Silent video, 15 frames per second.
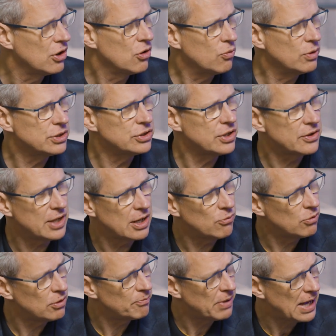which she said
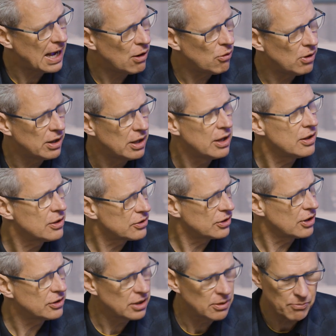would power
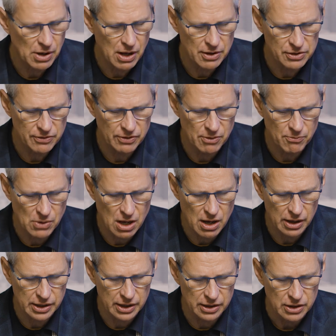certain parts of the
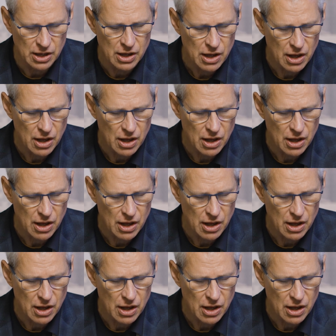market.